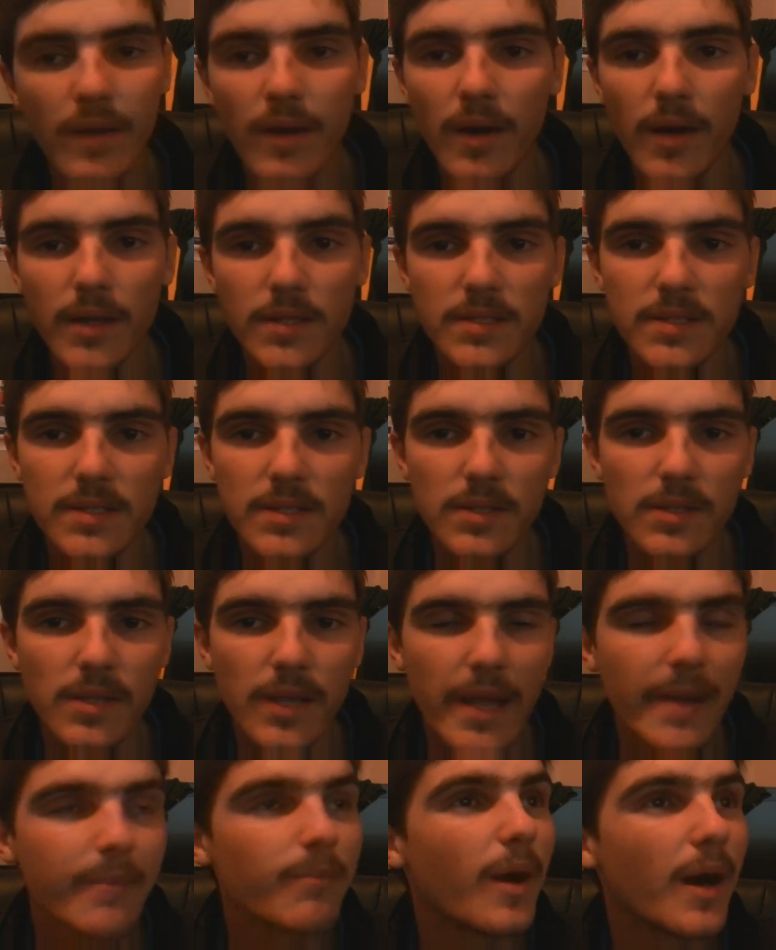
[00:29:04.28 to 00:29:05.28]
I still
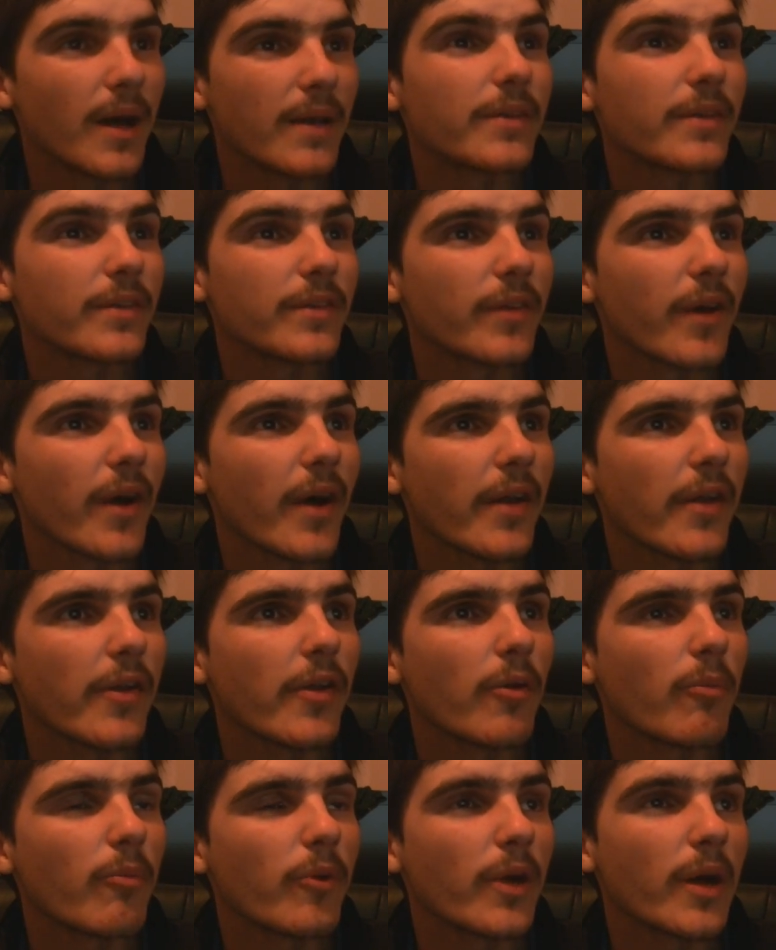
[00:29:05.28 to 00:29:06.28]
am undecided
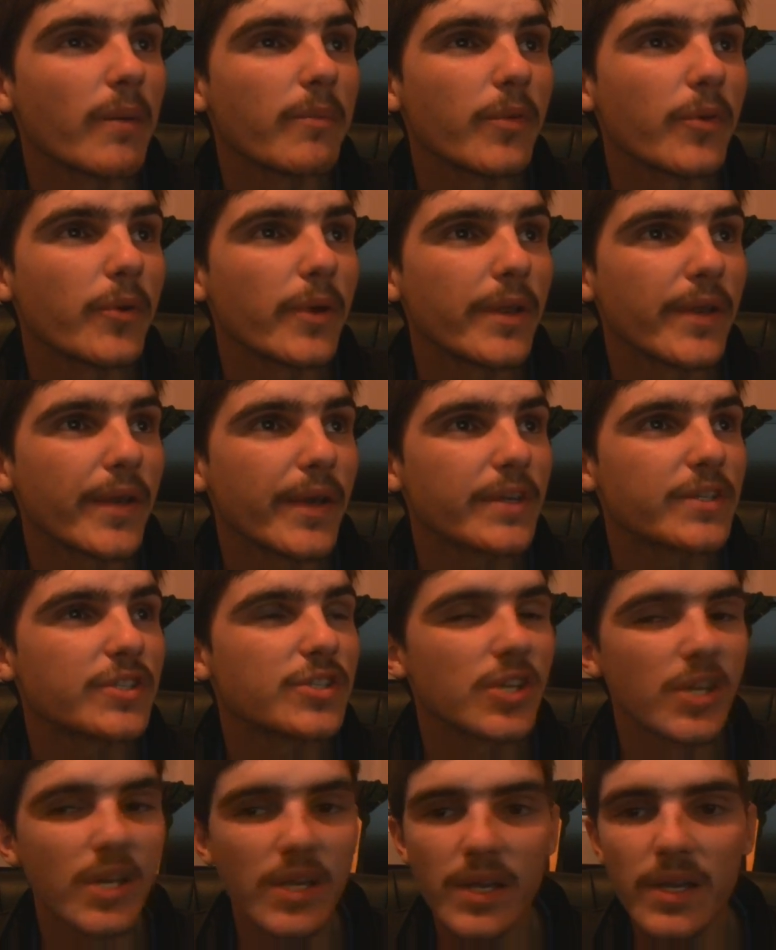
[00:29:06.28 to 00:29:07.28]
on what I'm doing next
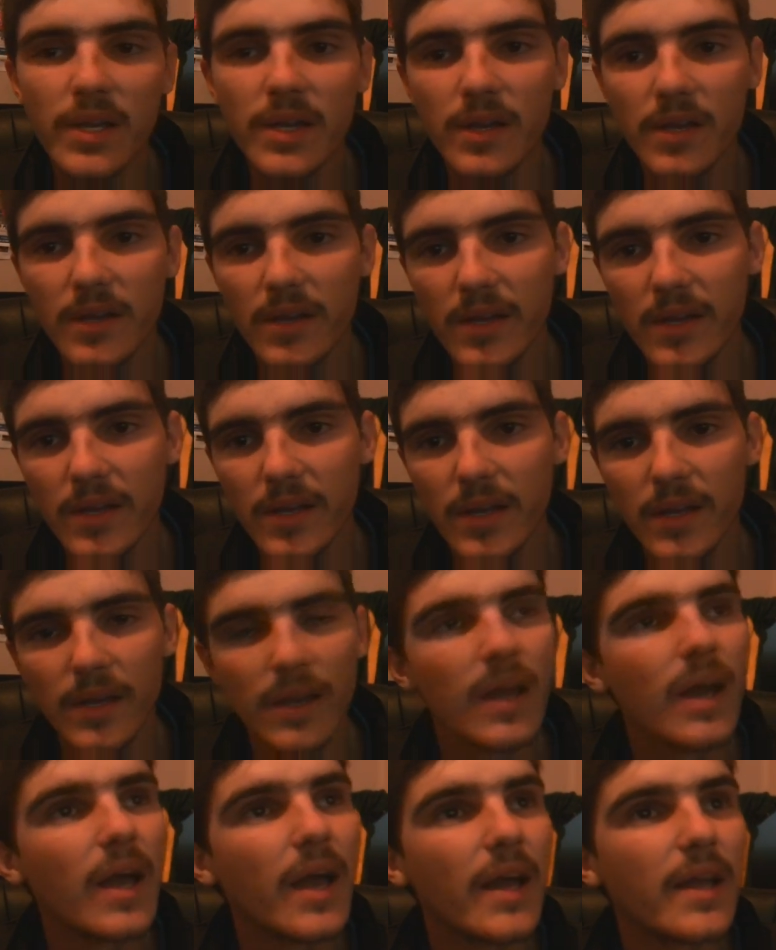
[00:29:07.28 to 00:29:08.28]
year,
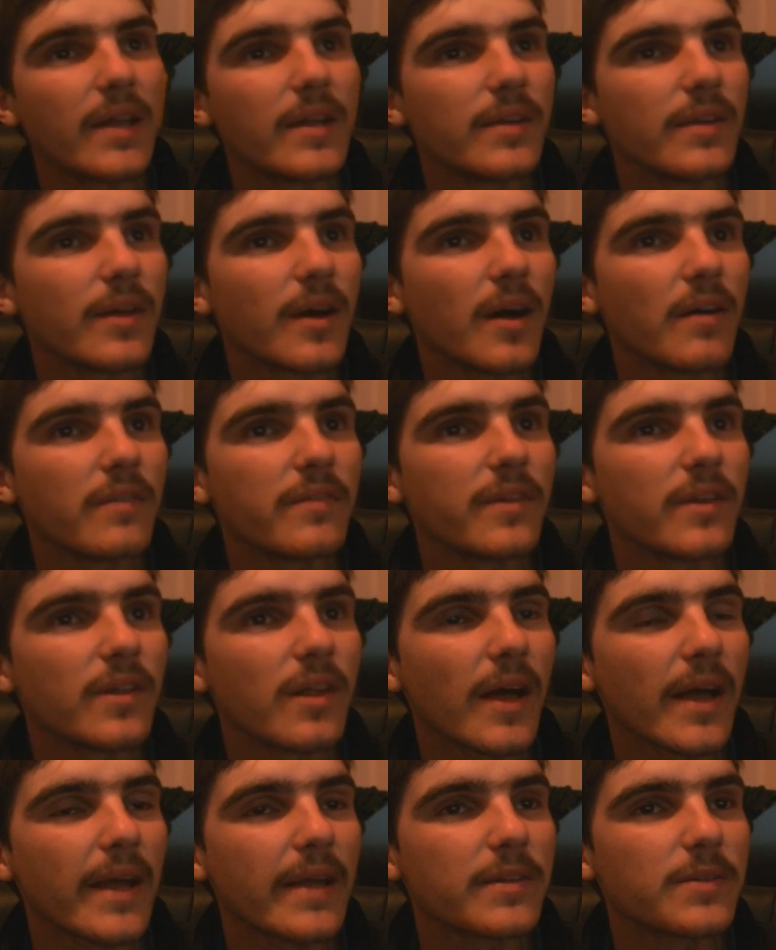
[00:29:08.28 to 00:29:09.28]
and I feel
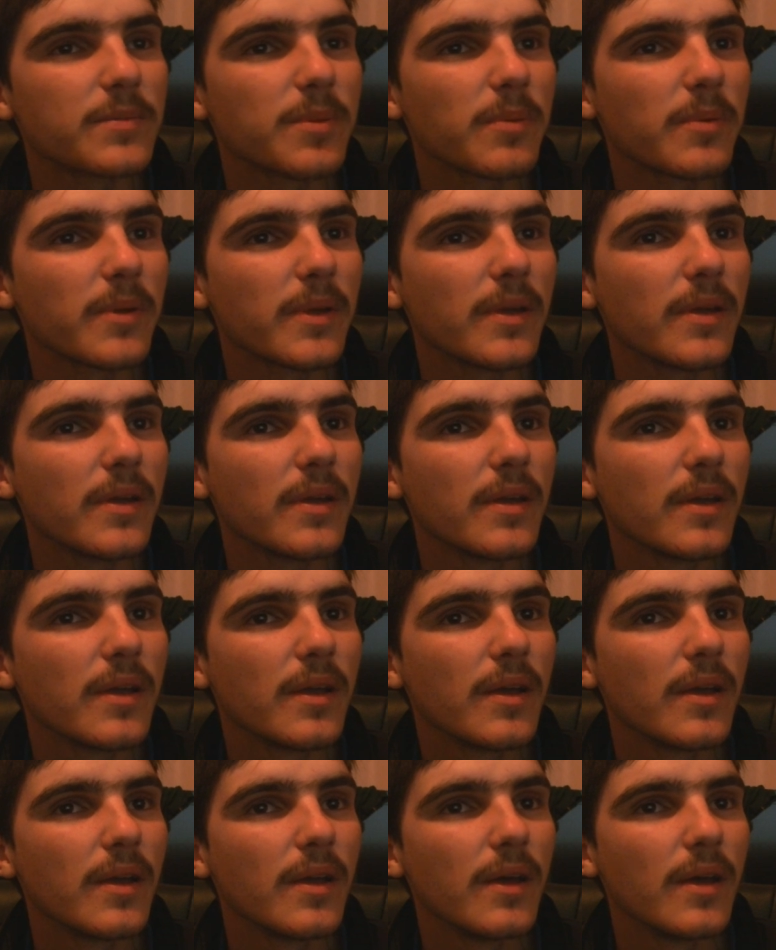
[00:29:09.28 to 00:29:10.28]
like it's probably
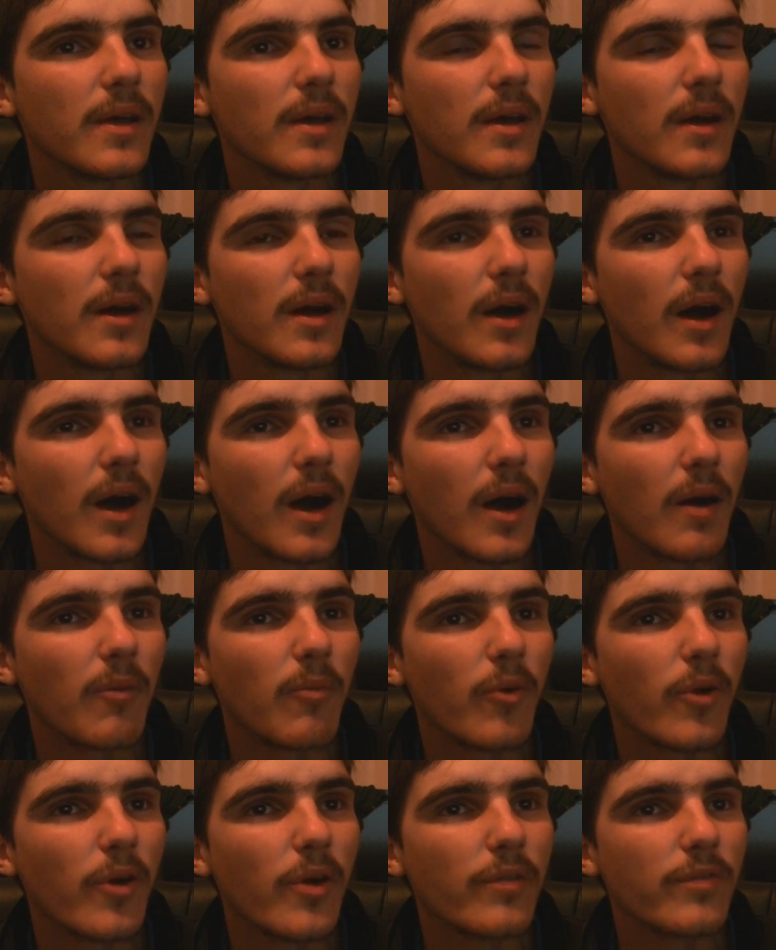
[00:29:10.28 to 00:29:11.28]

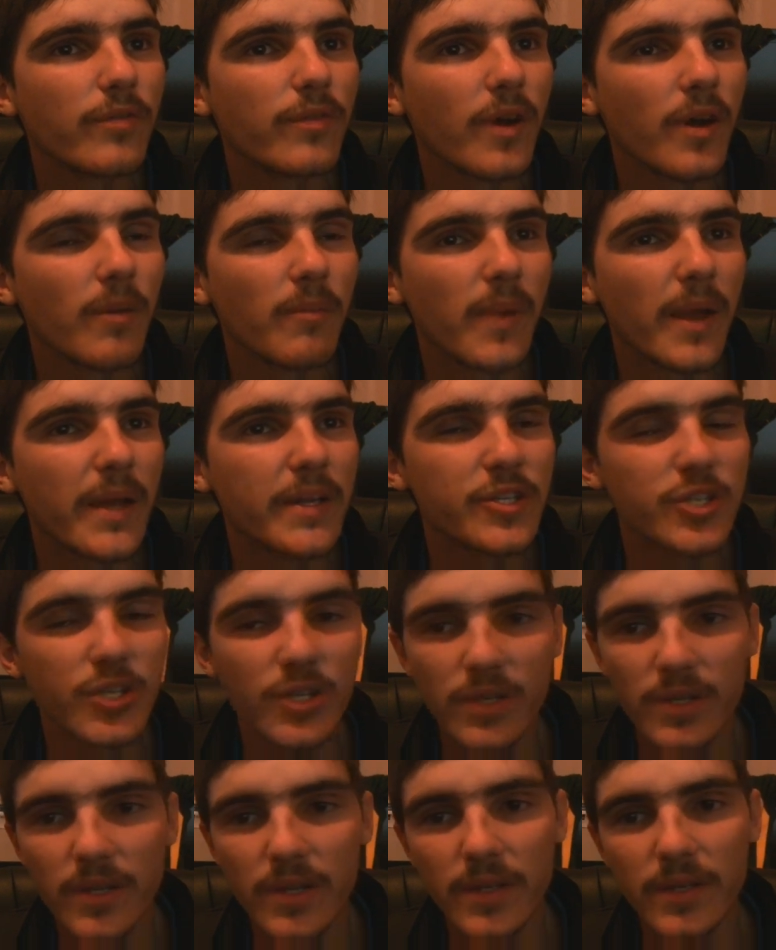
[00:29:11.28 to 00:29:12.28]
worth a
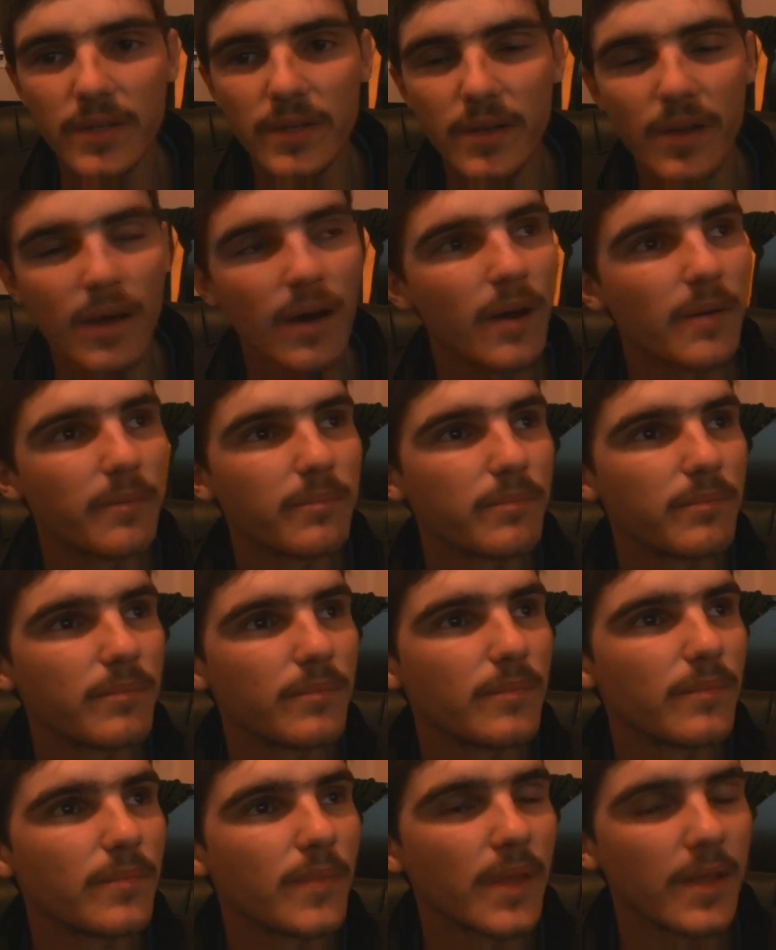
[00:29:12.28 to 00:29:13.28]
mention that
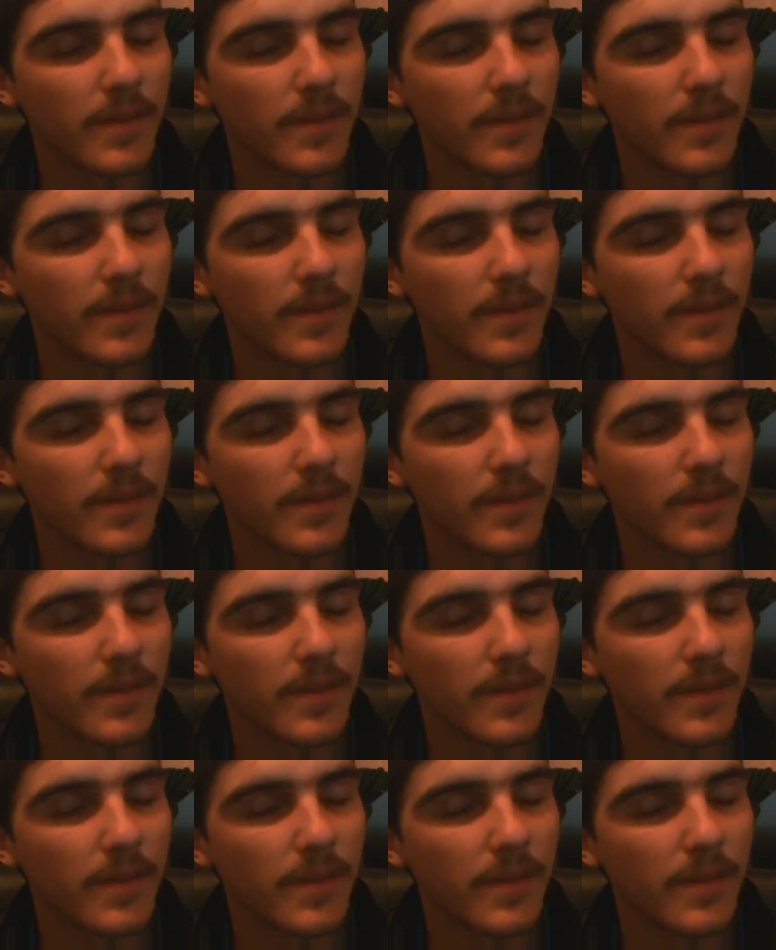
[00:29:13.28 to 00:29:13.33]
in